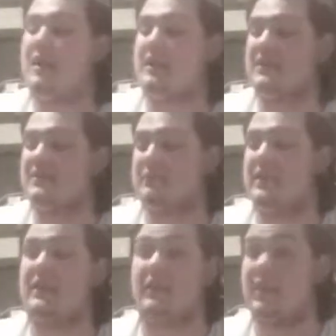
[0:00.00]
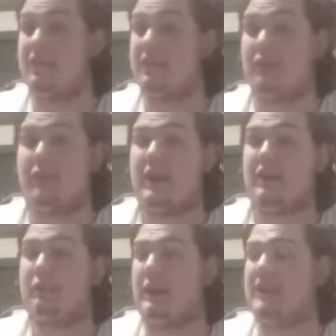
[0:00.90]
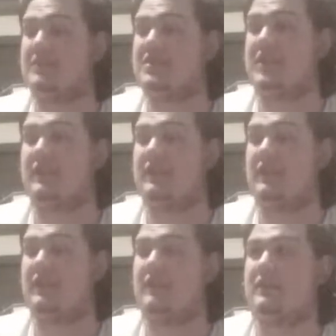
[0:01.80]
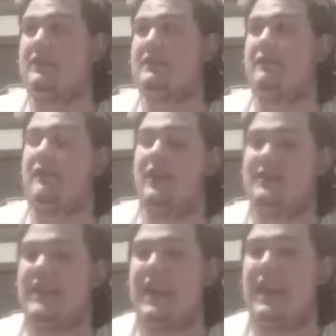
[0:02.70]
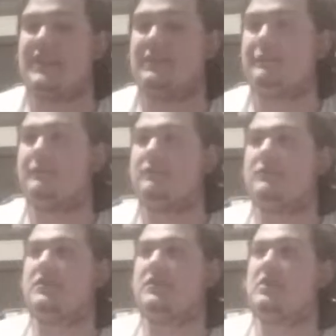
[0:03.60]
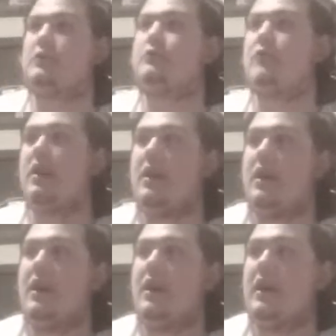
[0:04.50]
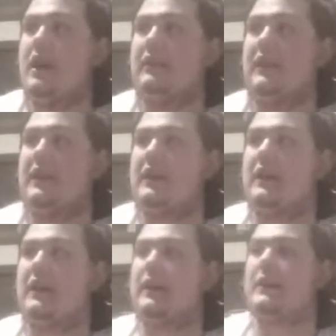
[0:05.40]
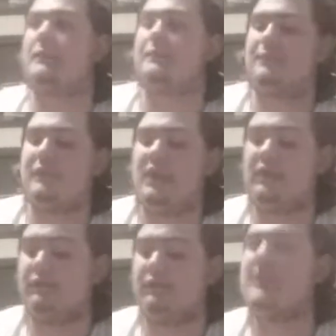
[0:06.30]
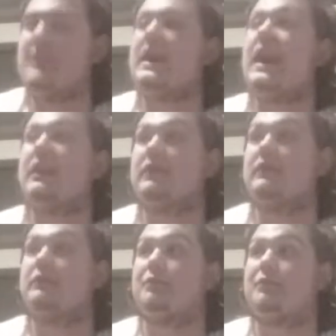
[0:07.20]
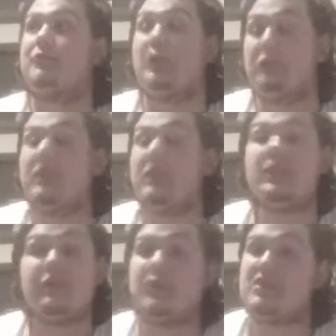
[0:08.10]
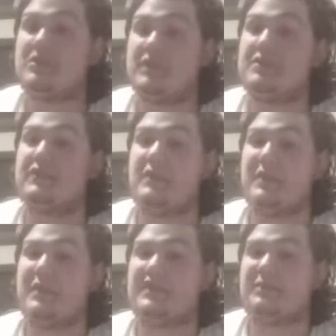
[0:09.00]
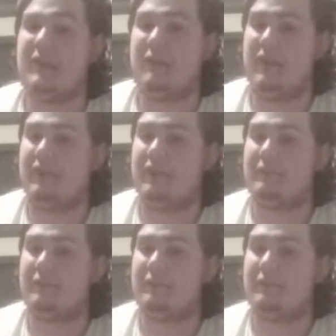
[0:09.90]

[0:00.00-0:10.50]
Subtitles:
because we didn't get a good Rhino. Rhino sucked in TASM 2. And then we got a really good version of Lizard in The Amazing Spider-Man.